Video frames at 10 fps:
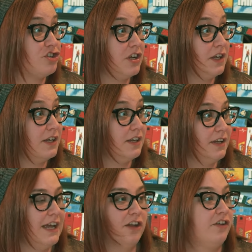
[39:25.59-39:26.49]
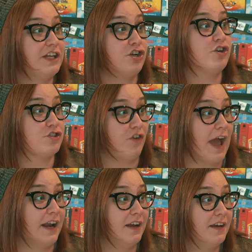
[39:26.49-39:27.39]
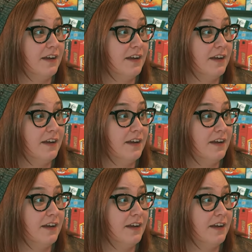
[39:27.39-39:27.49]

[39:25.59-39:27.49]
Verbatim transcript: He, he's just drenched. He literally turns red.